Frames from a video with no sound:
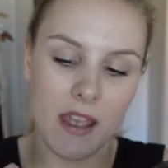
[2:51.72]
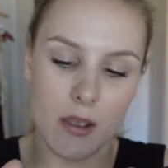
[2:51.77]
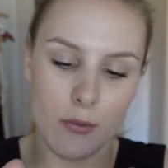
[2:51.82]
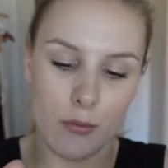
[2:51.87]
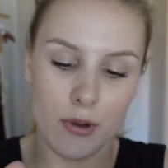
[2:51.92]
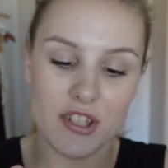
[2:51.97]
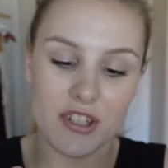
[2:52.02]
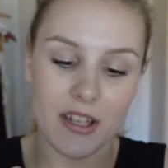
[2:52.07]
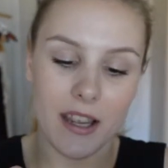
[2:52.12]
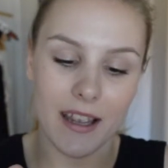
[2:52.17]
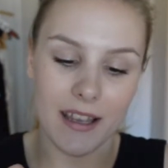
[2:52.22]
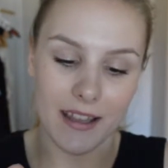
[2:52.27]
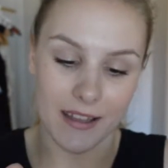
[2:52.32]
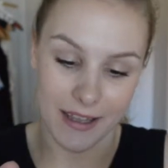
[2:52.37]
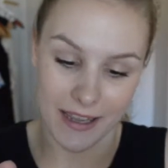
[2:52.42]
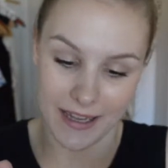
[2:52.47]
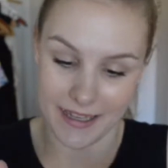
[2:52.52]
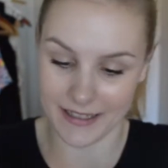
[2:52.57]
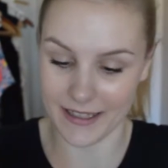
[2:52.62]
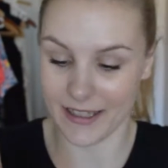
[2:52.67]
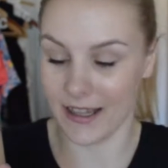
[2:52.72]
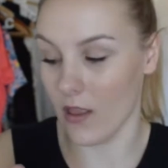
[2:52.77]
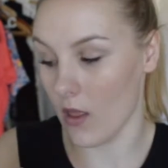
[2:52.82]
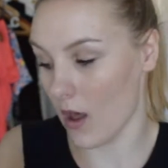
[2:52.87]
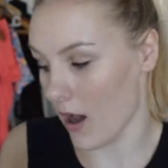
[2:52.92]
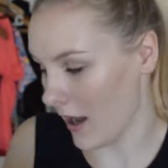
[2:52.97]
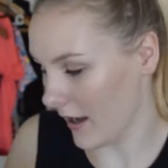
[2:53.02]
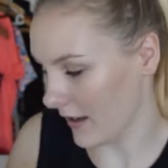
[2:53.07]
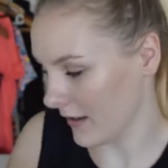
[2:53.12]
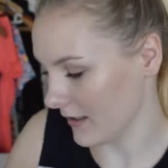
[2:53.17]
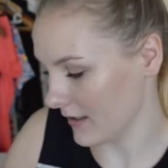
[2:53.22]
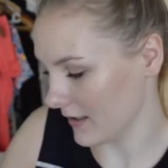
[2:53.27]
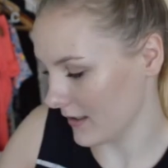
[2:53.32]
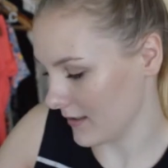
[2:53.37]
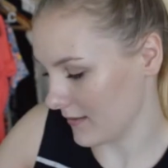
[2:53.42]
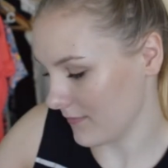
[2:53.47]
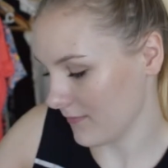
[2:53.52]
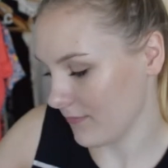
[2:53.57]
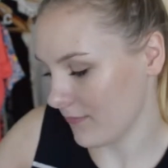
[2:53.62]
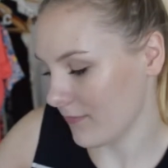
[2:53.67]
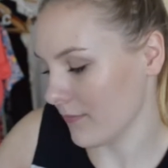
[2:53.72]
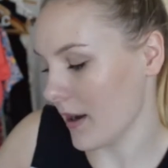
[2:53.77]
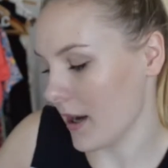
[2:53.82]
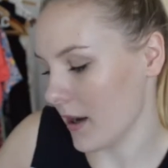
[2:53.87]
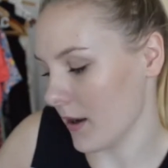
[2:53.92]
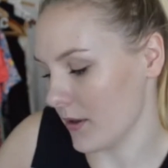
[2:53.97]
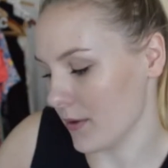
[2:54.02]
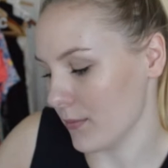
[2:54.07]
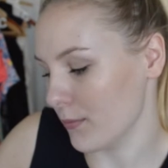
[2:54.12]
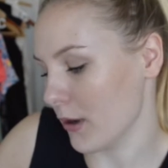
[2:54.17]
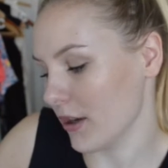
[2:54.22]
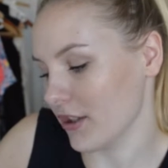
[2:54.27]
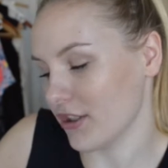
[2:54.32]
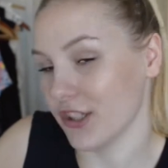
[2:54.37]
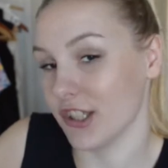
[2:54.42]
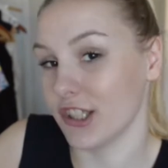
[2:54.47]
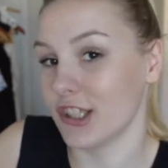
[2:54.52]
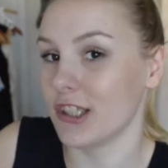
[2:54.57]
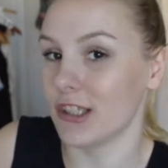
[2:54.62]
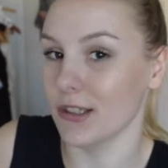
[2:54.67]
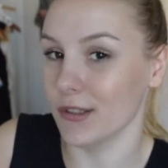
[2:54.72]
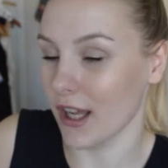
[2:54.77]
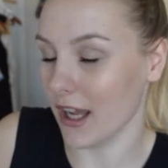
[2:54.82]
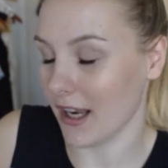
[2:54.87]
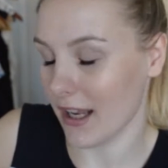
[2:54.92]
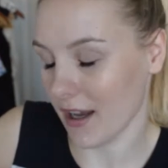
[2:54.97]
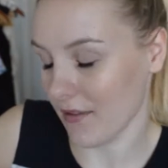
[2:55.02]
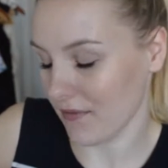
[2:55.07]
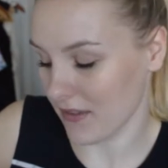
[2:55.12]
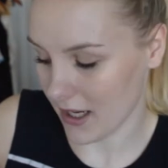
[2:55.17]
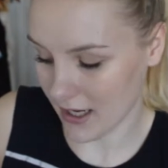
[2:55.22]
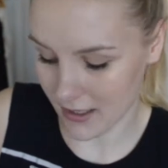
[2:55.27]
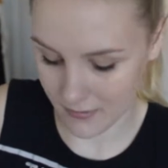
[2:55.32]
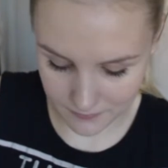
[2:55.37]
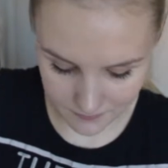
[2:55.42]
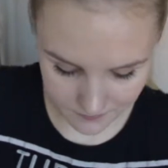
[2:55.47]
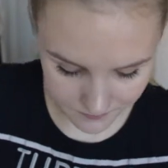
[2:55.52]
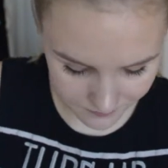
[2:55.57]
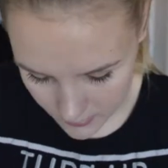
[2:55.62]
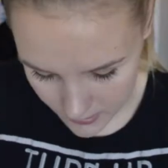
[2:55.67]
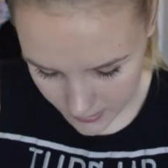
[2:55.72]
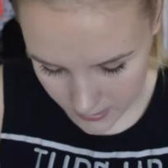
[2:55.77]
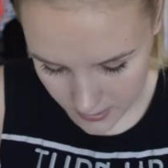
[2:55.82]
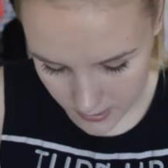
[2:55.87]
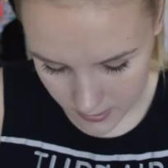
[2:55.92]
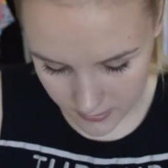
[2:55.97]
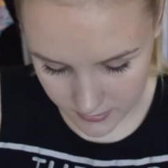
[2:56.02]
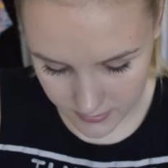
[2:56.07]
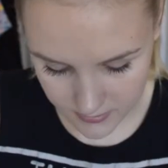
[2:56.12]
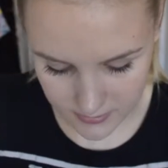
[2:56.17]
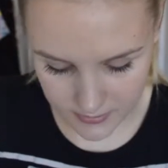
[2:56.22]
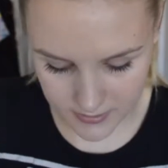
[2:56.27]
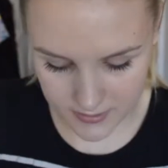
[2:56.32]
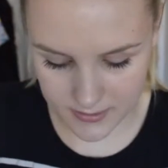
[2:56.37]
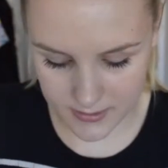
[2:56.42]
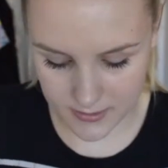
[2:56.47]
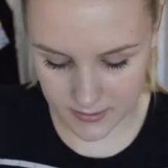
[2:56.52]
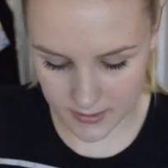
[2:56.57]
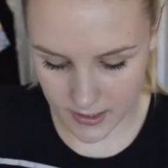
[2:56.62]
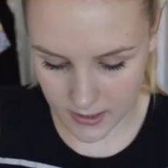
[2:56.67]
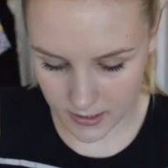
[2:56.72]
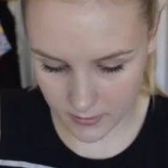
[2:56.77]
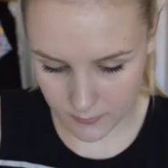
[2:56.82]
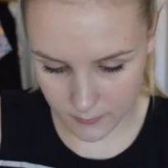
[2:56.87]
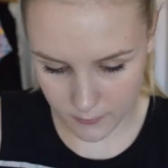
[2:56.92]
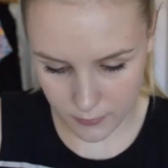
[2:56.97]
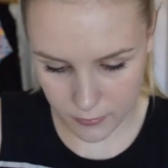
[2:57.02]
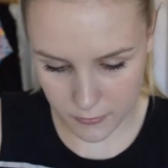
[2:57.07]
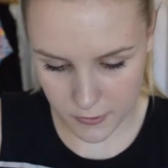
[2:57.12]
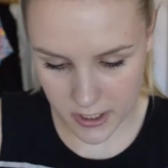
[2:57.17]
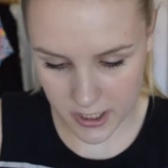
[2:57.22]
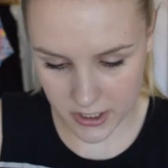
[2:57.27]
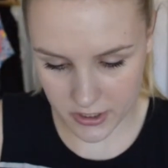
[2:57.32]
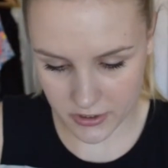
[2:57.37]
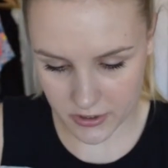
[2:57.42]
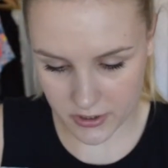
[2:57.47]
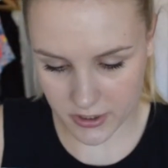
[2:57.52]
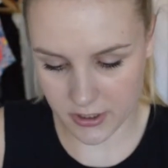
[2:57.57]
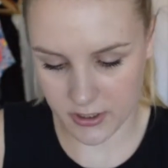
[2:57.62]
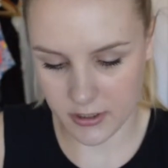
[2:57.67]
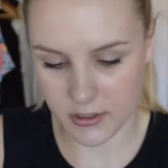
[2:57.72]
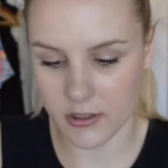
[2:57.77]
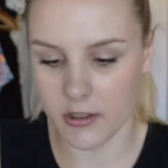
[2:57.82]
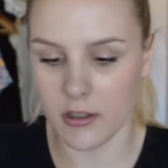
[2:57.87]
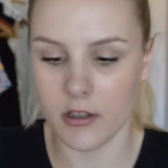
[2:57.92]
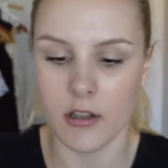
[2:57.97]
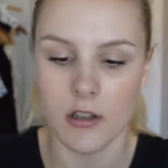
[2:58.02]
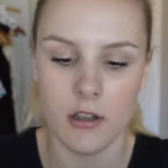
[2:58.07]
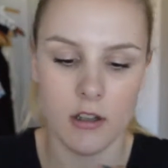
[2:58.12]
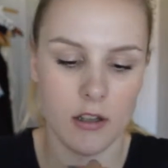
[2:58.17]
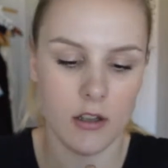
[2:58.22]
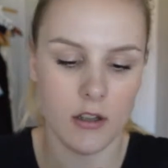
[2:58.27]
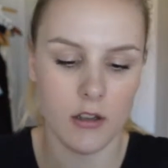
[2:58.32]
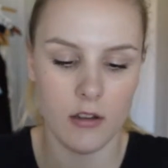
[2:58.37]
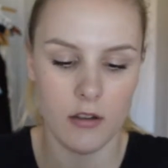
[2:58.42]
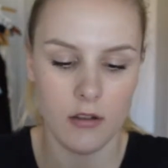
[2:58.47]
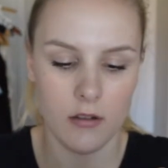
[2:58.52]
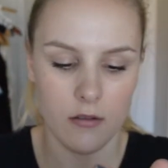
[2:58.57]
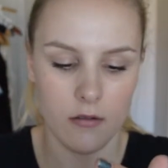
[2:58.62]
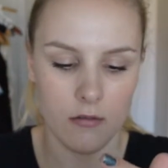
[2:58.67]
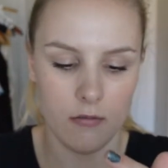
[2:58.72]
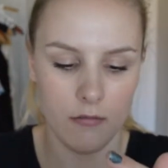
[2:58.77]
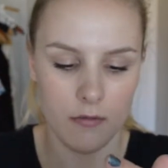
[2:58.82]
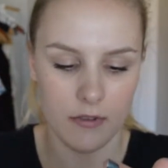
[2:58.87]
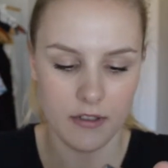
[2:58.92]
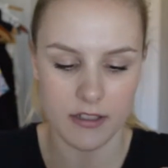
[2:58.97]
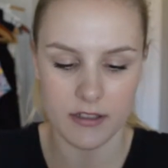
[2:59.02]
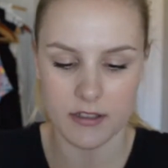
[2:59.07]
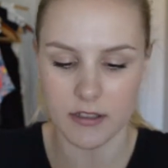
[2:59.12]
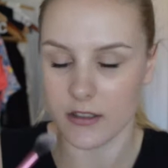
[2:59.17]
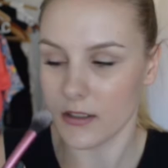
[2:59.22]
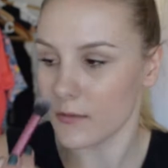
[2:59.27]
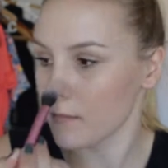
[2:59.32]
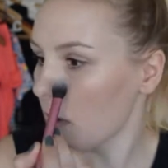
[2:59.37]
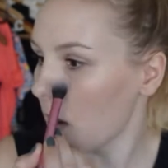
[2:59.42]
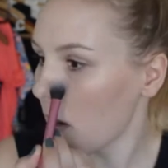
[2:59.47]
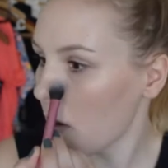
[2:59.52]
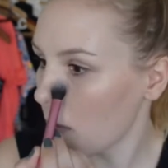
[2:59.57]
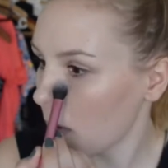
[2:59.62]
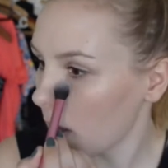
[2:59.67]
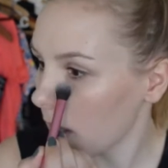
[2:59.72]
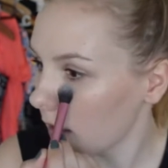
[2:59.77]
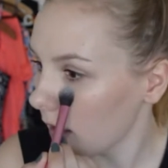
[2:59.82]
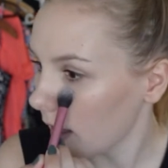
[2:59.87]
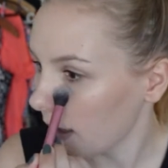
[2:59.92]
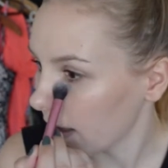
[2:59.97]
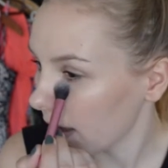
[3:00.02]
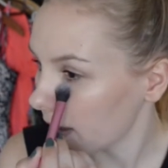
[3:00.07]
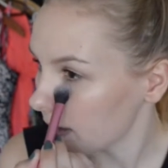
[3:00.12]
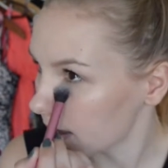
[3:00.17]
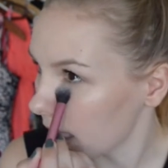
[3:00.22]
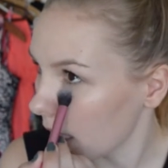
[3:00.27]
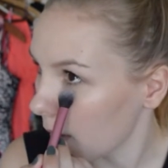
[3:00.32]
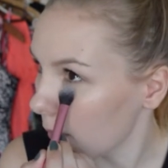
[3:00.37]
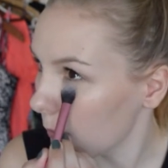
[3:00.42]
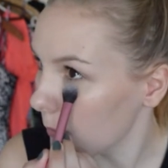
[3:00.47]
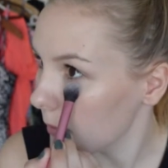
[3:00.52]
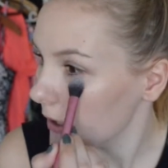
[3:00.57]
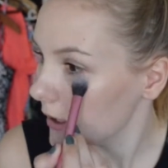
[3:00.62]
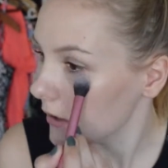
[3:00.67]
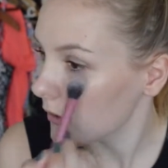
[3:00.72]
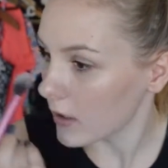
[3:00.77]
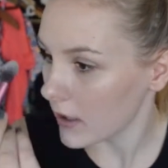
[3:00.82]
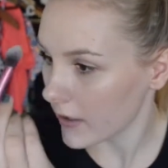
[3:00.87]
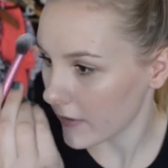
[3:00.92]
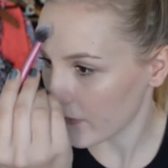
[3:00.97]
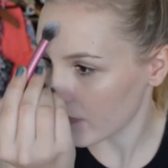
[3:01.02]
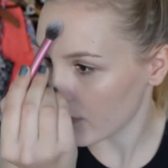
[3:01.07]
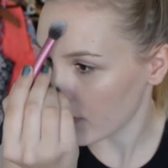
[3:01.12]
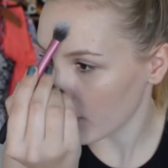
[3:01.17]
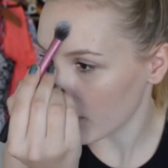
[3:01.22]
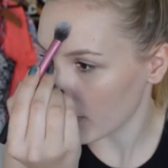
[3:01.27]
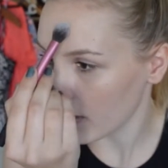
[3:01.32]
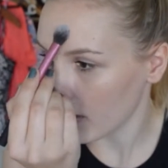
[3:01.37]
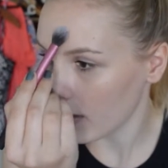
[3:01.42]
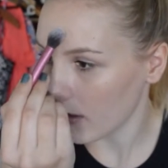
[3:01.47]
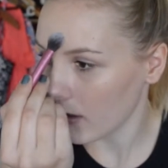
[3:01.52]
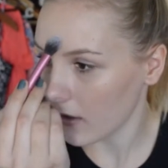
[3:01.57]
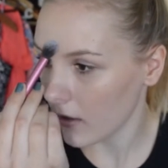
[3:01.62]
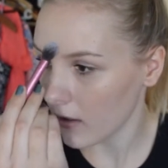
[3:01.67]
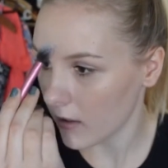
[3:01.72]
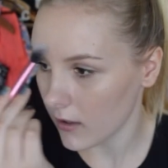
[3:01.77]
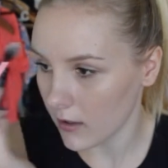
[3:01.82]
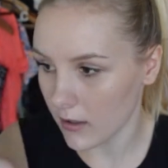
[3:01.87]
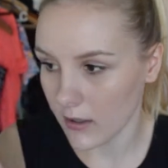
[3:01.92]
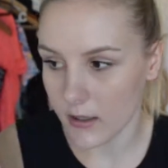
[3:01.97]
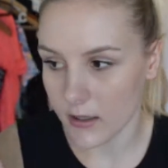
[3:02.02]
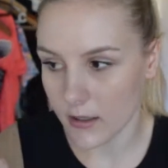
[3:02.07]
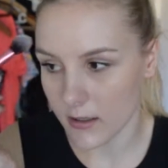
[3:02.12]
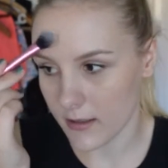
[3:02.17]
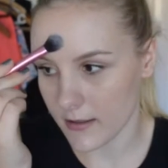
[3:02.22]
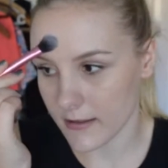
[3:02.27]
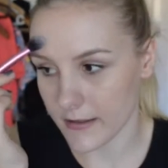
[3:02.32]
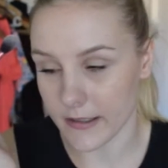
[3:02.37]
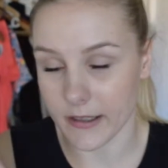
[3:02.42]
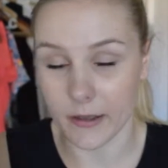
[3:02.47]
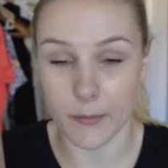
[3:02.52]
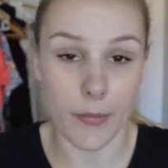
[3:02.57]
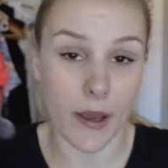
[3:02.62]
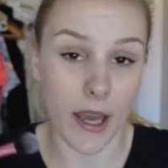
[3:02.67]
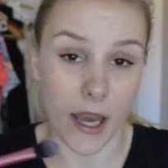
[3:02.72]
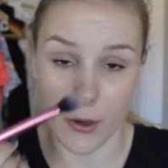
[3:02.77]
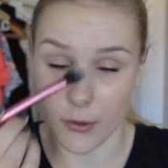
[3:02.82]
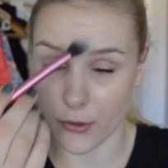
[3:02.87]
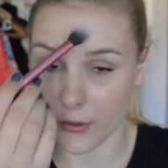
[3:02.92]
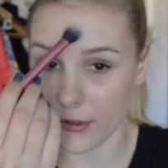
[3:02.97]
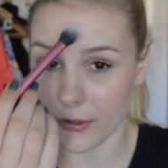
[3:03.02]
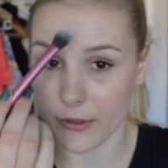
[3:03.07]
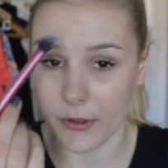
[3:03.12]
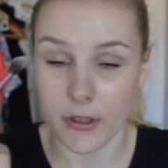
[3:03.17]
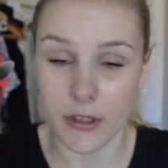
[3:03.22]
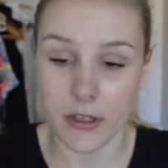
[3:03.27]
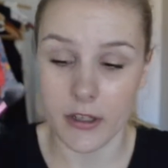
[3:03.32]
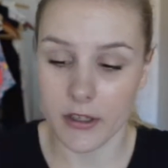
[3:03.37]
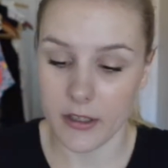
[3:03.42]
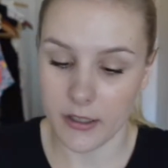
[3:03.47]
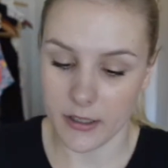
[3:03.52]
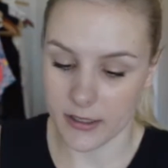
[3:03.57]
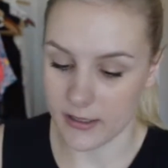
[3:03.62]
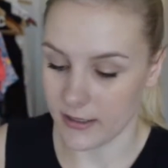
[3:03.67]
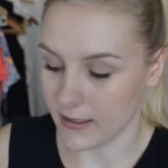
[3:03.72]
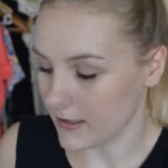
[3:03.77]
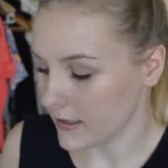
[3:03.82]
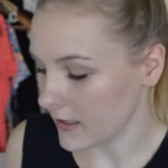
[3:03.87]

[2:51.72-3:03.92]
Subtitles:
which I like a lot because my other brushes do not have that. Then there's the setting brush, which is a small one. I guess that would be good for setting powder in the